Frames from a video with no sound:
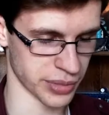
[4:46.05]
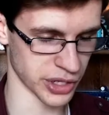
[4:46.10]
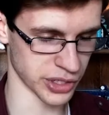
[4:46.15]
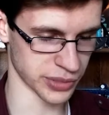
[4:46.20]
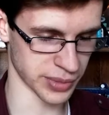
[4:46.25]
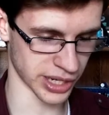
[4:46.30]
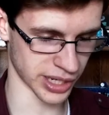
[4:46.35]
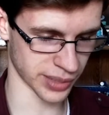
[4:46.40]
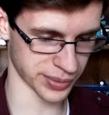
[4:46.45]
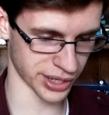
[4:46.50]

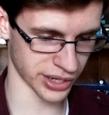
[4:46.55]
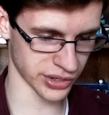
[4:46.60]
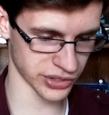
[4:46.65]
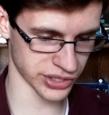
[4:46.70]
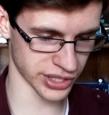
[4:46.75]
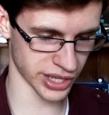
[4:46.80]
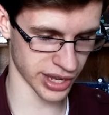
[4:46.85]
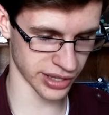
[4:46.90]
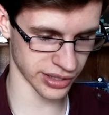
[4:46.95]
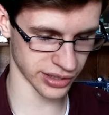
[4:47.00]
Best Makeup and
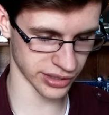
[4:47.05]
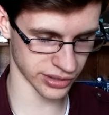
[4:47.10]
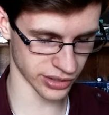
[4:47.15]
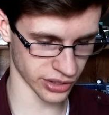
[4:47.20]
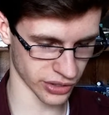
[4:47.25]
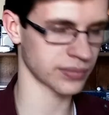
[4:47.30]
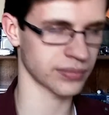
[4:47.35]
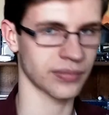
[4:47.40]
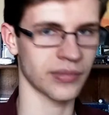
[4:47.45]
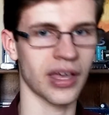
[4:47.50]

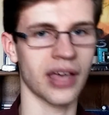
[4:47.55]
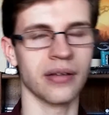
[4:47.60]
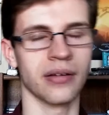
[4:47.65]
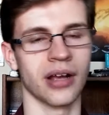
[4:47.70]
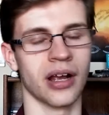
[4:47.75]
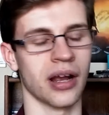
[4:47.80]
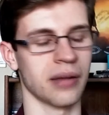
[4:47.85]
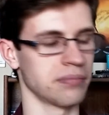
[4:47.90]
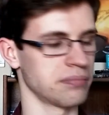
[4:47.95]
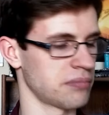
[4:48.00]
Hairstyling.
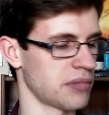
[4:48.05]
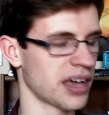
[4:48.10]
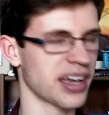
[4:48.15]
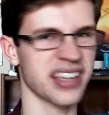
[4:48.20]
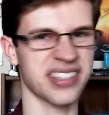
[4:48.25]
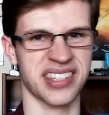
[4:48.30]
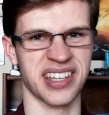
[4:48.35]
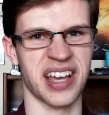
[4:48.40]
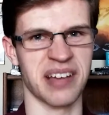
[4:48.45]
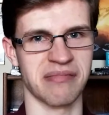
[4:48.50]
Alright, I
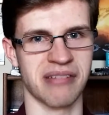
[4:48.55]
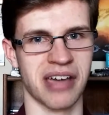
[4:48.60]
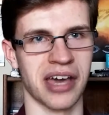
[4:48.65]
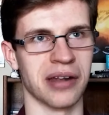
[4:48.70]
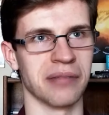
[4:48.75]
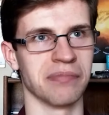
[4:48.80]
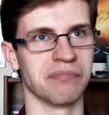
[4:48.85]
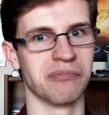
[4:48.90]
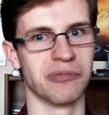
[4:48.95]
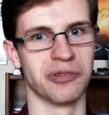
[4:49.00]
guess I am
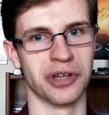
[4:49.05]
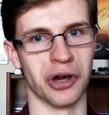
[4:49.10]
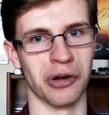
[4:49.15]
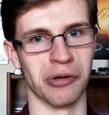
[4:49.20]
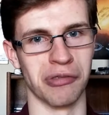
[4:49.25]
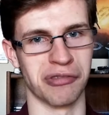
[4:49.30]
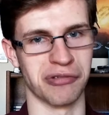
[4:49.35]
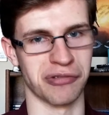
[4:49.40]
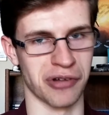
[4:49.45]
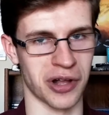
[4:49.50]
kind of
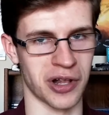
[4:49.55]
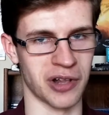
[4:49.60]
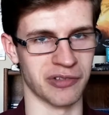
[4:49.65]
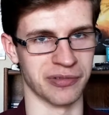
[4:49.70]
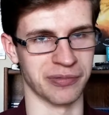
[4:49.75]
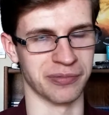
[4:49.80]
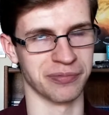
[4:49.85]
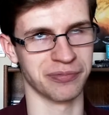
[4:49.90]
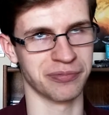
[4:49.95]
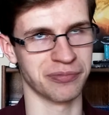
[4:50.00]
going through all
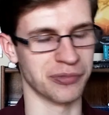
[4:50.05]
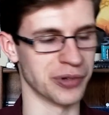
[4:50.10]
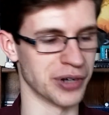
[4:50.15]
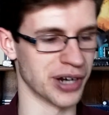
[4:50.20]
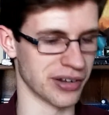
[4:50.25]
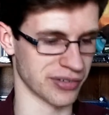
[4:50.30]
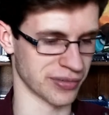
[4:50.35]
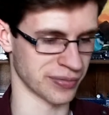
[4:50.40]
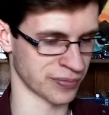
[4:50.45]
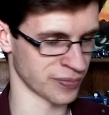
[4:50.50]
of them.
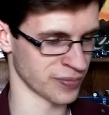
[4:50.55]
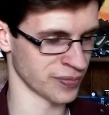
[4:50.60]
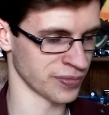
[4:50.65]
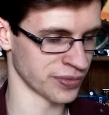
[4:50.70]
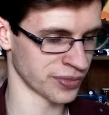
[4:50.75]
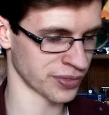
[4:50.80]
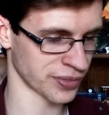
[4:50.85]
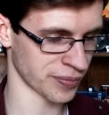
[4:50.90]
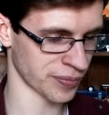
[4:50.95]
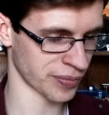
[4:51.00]
Whatever.
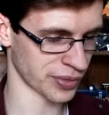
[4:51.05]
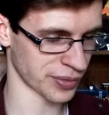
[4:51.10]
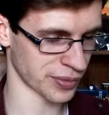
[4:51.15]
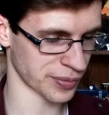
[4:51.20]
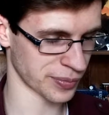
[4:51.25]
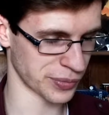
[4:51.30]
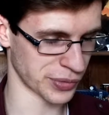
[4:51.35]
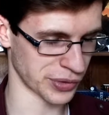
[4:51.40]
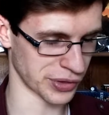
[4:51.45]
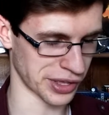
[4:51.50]

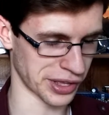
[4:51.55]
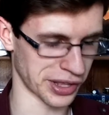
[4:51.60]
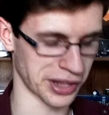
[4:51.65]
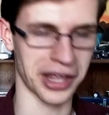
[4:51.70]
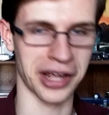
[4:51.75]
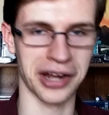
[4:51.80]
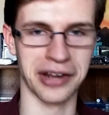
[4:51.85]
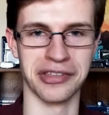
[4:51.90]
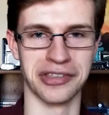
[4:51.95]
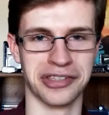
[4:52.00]
But yeah, a
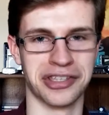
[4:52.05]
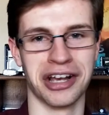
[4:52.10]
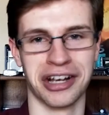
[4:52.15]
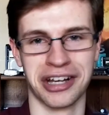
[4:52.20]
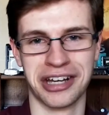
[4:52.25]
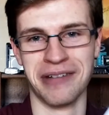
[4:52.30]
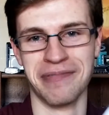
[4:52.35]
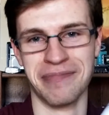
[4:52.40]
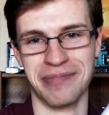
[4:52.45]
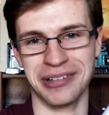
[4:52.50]
lot of these
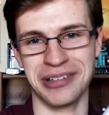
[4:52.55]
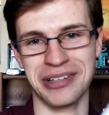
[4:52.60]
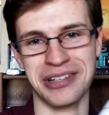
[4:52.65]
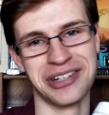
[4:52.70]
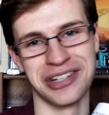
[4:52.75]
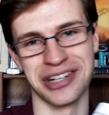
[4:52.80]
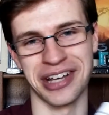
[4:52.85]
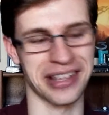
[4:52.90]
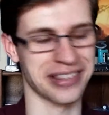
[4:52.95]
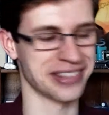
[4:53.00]
are
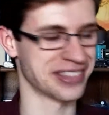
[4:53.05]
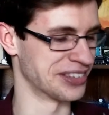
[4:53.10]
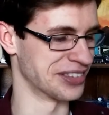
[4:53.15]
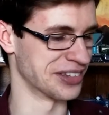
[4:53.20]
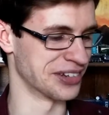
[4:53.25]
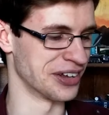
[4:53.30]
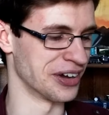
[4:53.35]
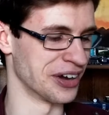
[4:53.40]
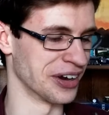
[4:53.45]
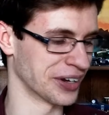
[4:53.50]
complete shots
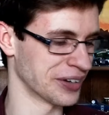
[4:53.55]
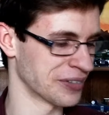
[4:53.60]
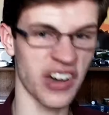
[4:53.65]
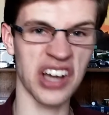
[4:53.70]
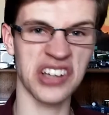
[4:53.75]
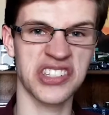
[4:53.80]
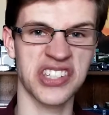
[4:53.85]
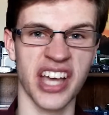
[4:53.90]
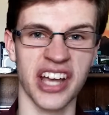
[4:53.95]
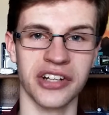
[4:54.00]
in the dark.
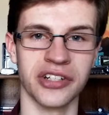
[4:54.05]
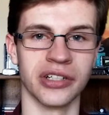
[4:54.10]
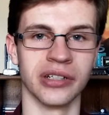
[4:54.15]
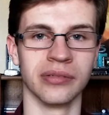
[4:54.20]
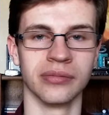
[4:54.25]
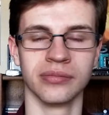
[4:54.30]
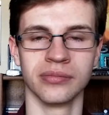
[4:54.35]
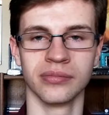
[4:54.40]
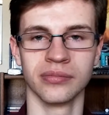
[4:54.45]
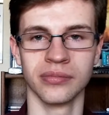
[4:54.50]

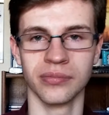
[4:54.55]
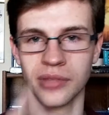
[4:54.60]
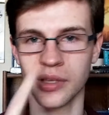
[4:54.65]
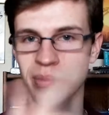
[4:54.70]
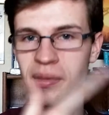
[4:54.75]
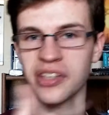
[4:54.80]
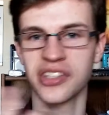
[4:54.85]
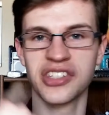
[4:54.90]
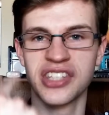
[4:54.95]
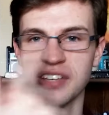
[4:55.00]
Foxcatcher!
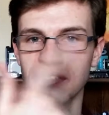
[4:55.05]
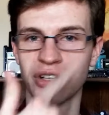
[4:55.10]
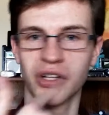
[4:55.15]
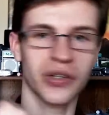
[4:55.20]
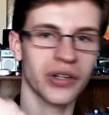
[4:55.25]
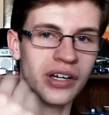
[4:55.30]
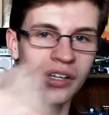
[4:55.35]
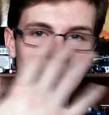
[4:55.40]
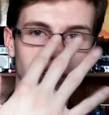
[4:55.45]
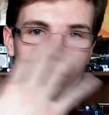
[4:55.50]
That made Steve
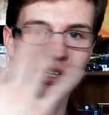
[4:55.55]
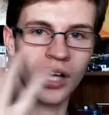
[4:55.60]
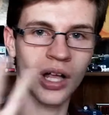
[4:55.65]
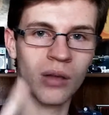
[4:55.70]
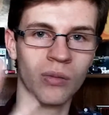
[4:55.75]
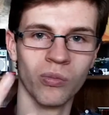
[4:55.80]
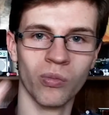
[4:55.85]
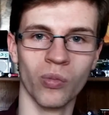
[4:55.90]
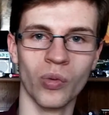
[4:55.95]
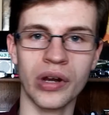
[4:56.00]
Carell look
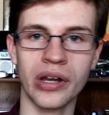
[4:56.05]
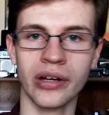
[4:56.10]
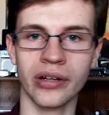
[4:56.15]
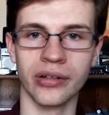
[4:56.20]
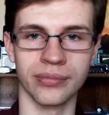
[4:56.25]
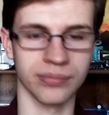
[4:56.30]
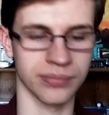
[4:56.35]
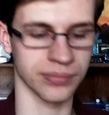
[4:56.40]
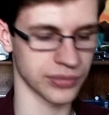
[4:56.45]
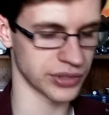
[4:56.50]
all
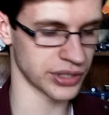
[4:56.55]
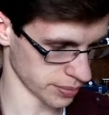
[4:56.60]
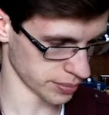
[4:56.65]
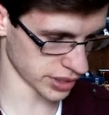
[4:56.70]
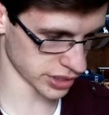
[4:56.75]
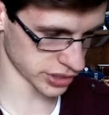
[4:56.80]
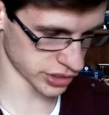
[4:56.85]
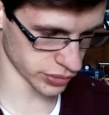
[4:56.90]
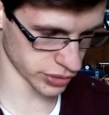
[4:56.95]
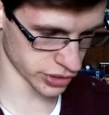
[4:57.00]
weird.
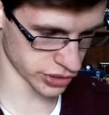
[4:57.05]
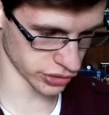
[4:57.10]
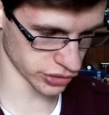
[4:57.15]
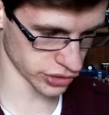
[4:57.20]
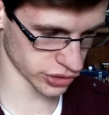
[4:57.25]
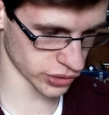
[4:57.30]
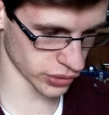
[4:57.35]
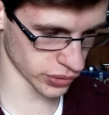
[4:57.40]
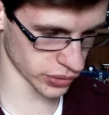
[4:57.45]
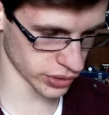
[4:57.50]
Best
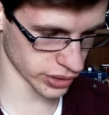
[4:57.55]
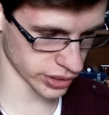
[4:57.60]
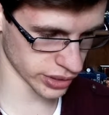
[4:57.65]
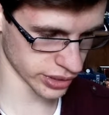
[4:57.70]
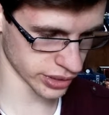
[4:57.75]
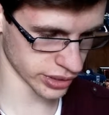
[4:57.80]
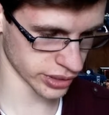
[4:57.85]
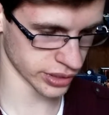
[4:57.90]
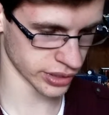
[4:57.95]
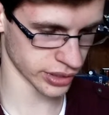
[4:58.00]
Original
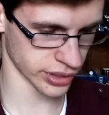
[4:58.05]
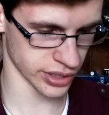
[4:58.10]
Score.